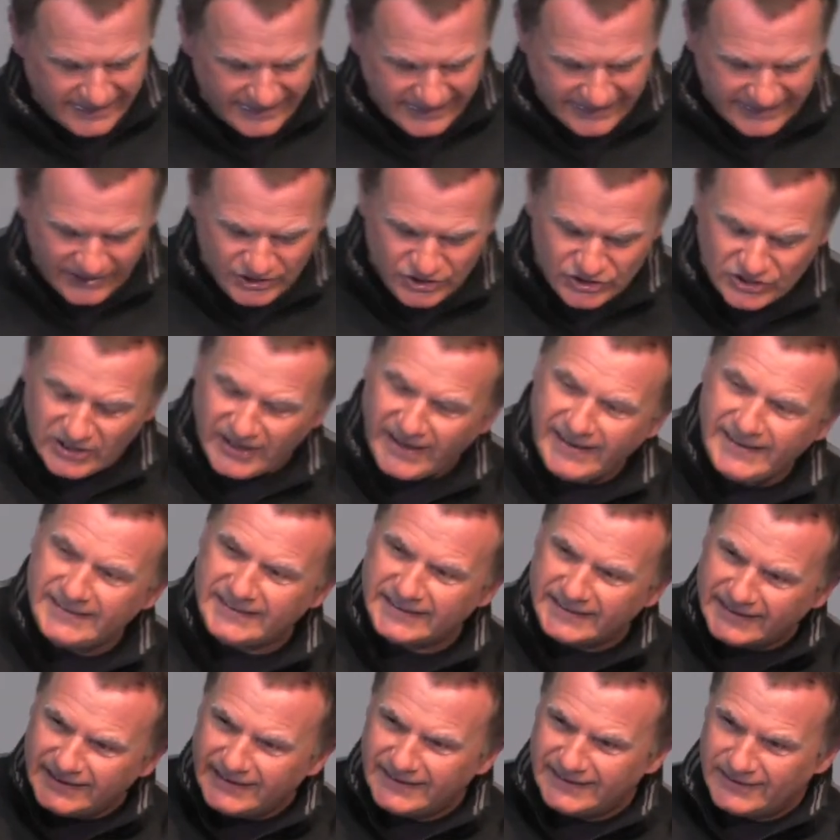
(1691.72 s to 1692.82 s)
This
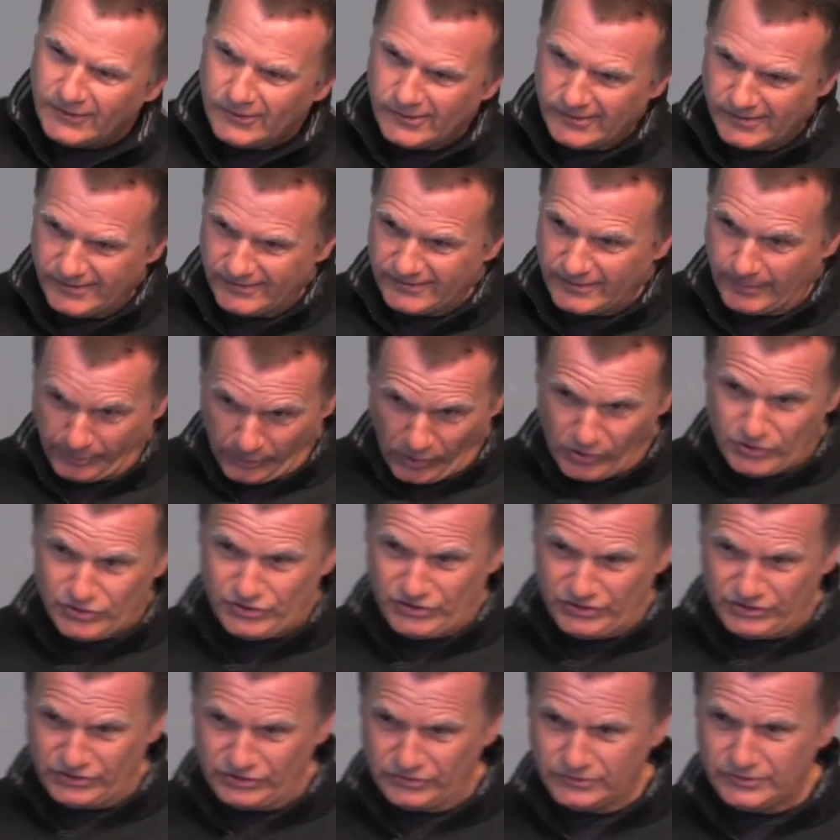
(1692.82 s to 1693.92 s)
lady, the
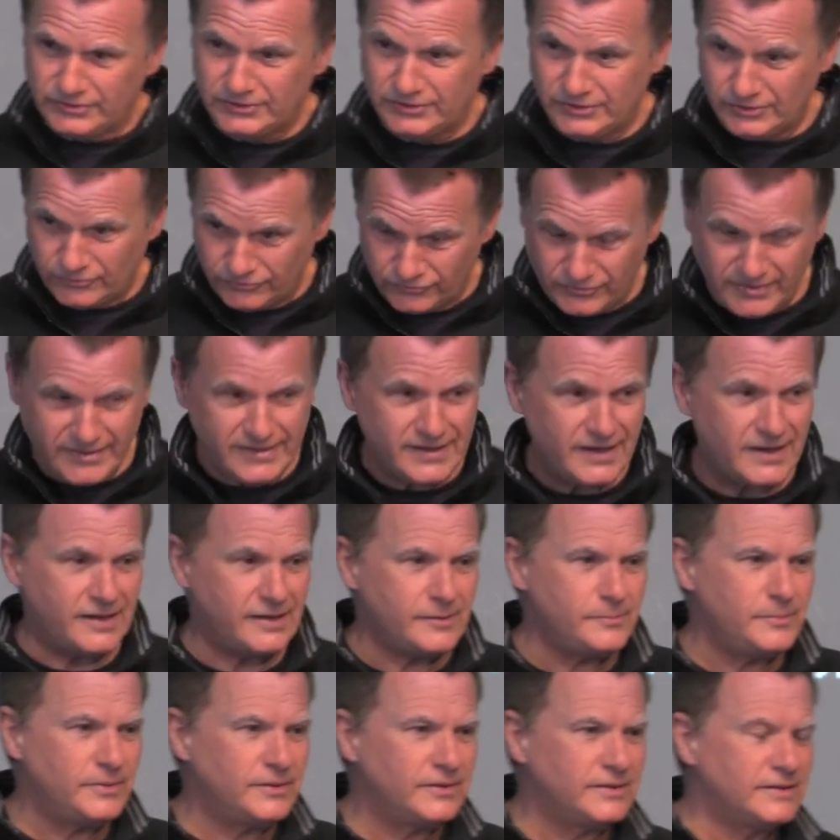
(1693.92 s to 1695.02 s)
prostitute,
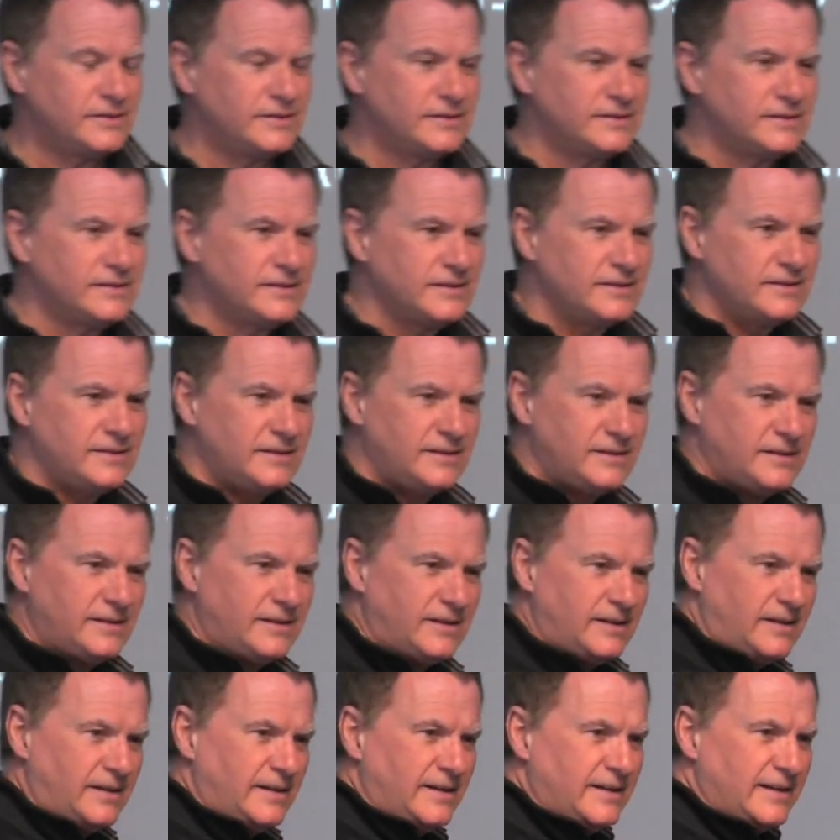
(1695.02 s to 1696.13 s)
Rahab,
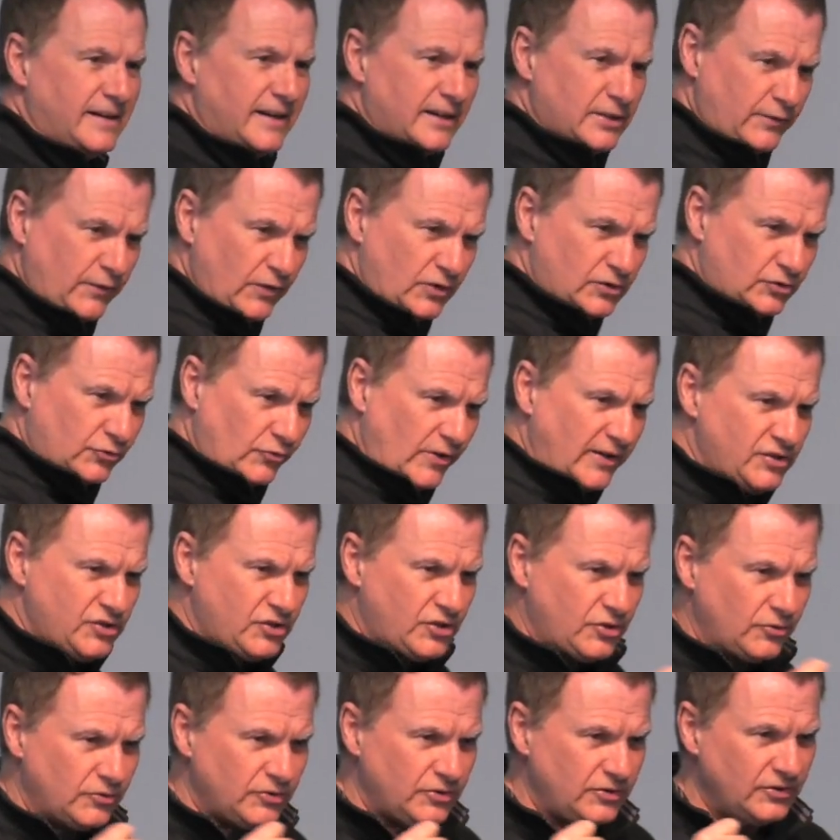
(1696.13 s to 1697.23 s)
is first
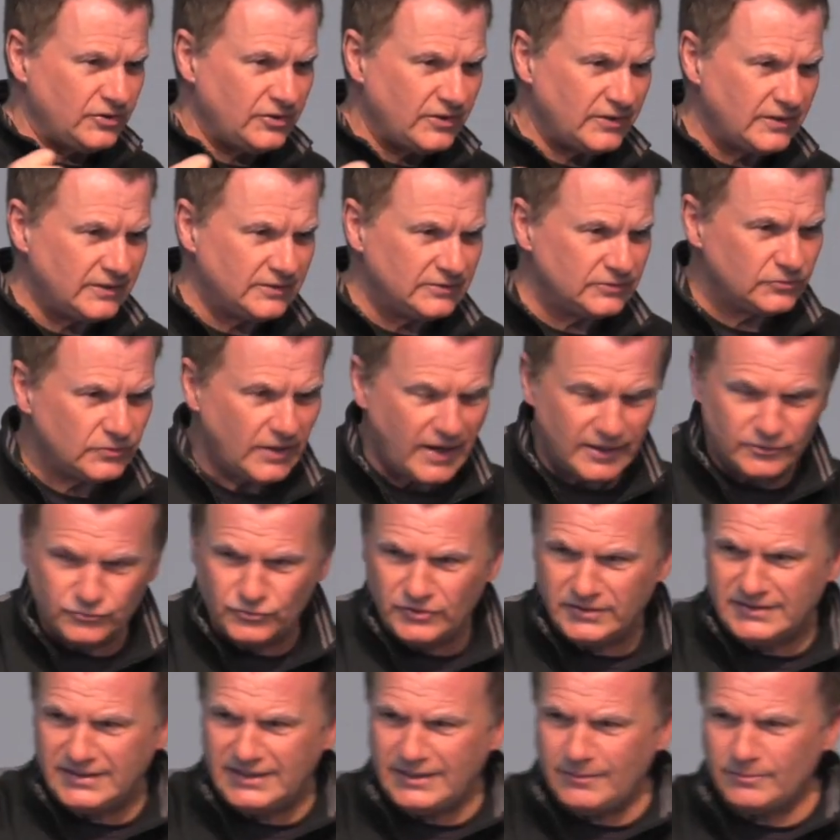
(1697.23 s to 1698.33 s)
rescued and
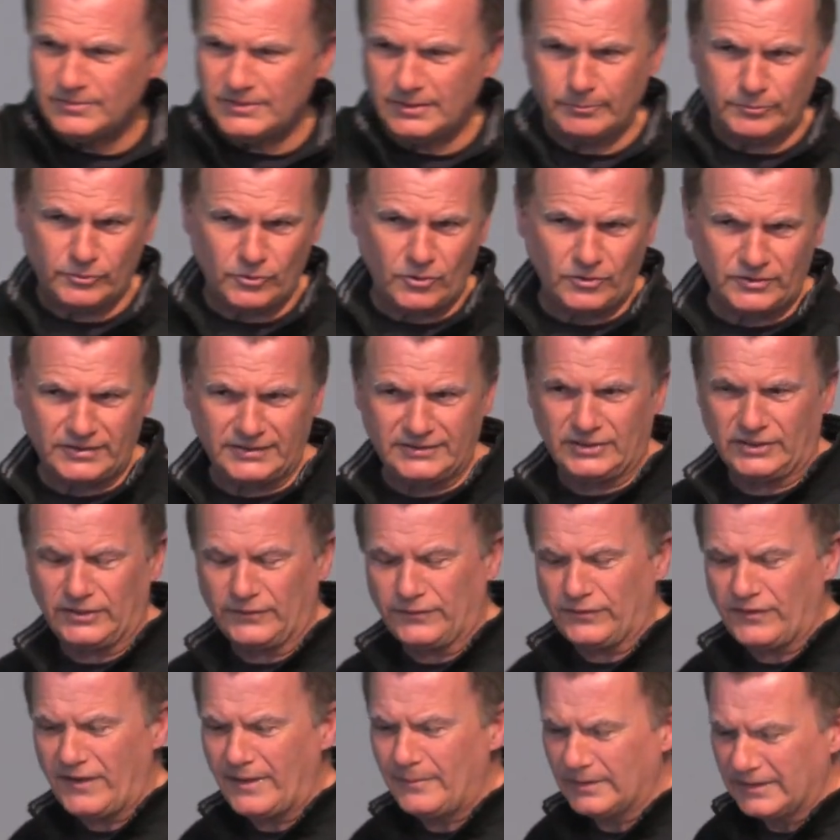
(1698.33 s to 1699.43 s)
redeemed and brought into the
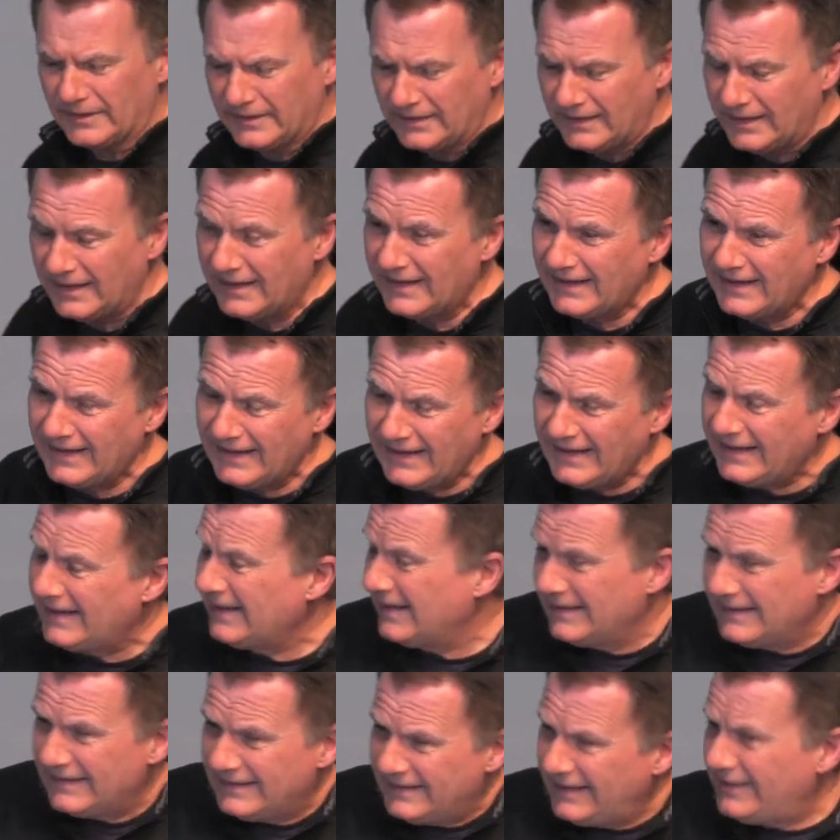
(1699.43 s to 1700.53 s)
family.
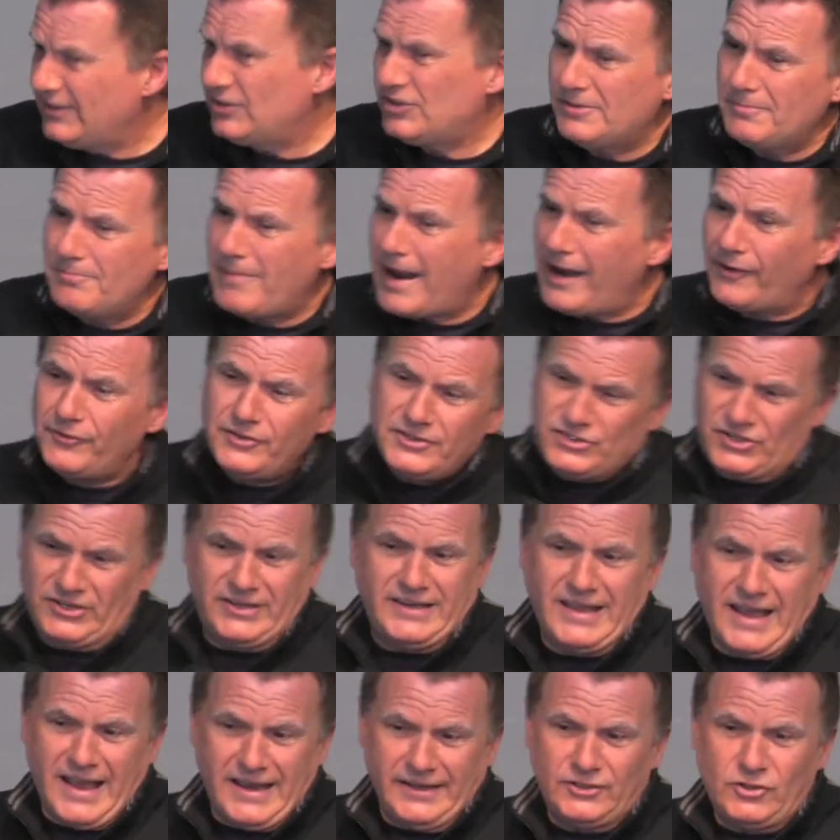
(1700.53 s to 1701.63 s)
Then she marries a
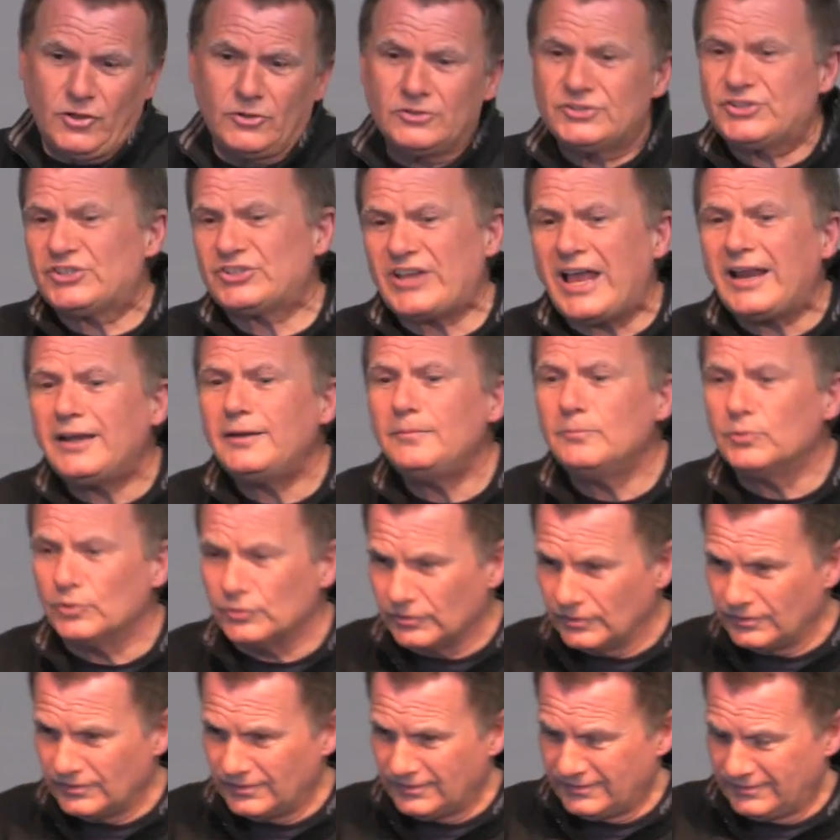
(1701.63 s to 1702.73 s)
guy called Salmon.